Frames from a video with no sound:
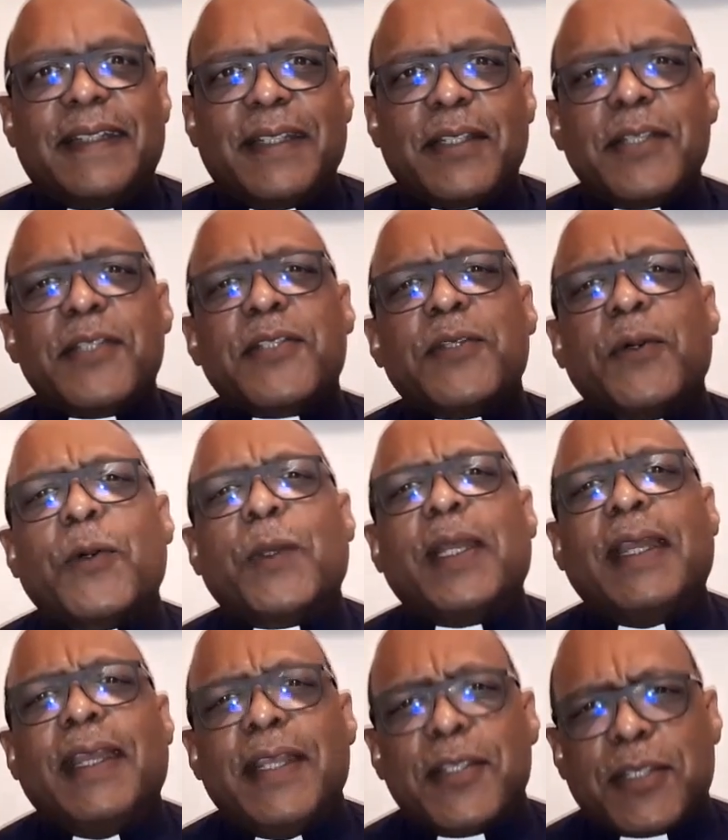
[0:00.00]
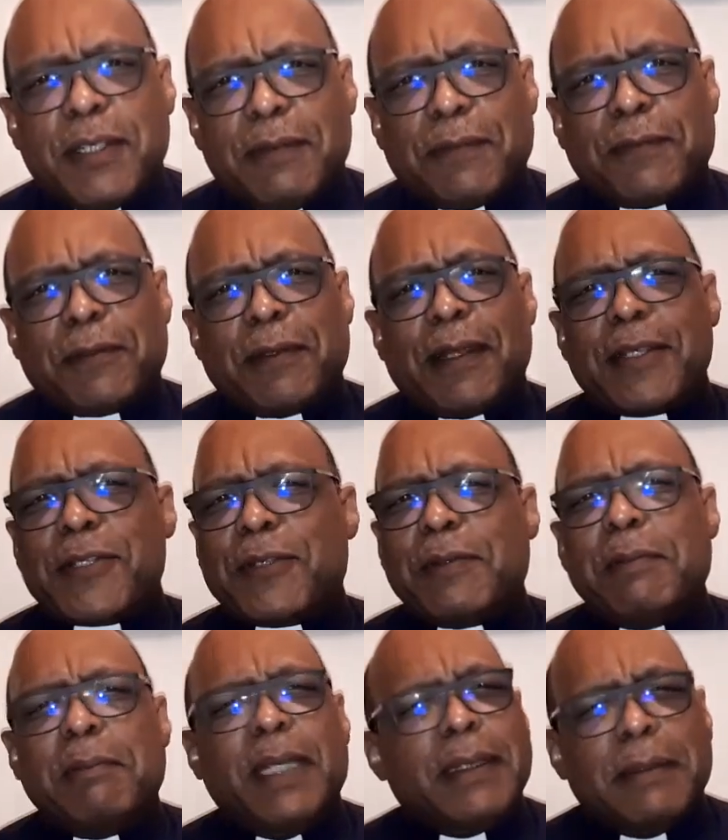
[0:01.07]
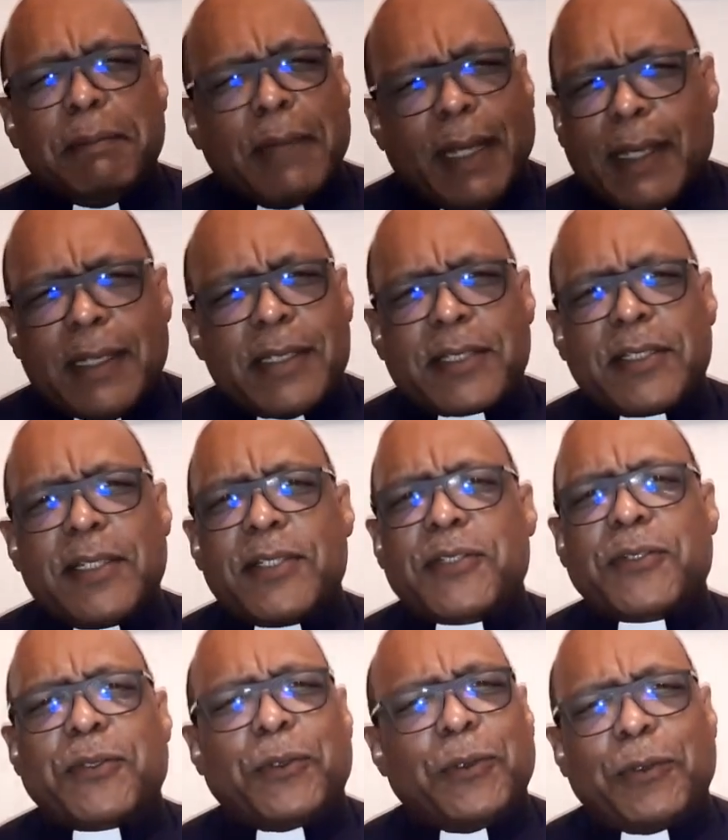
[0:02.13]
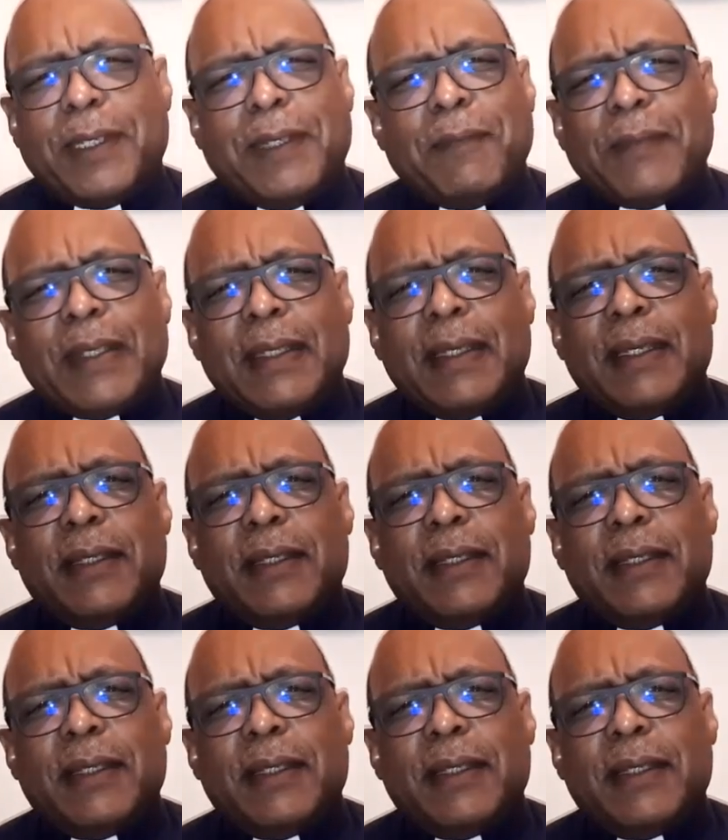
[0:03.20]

It is so easy for us to minimize this story